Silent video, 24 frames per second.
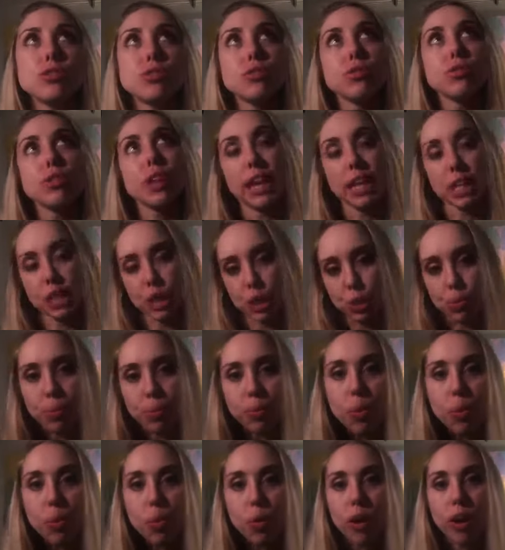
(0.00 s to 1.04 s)

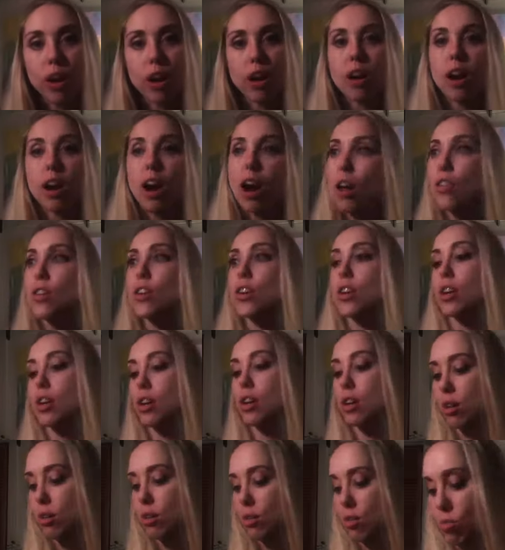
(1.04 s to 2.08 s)
explore
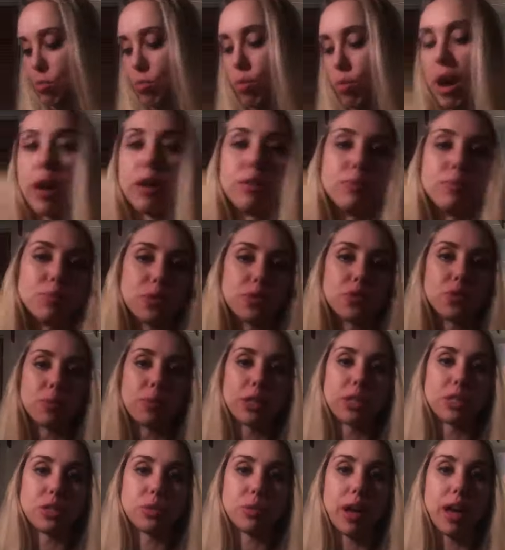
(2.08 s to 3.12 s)
other realms of
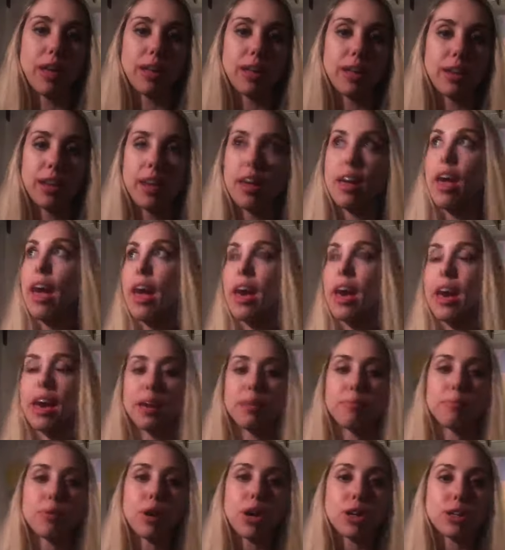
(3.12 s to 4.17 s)
spirituality
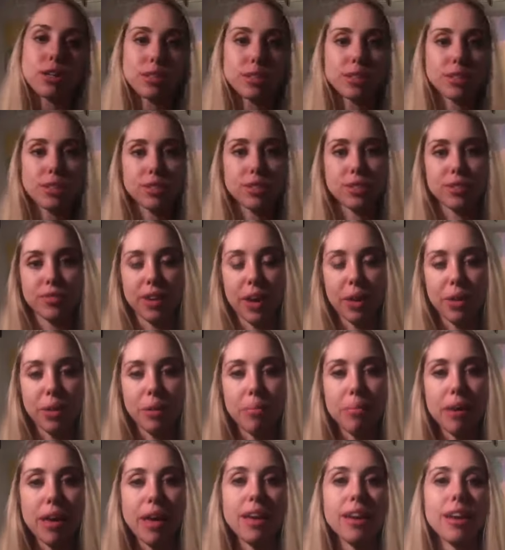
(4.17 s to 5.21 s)
and personal
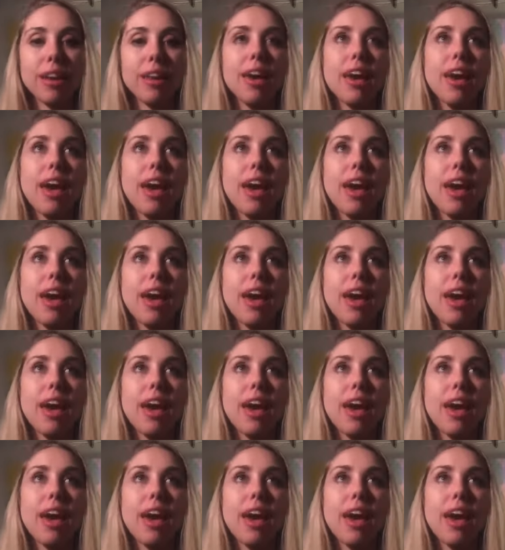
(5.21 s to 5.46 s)
development.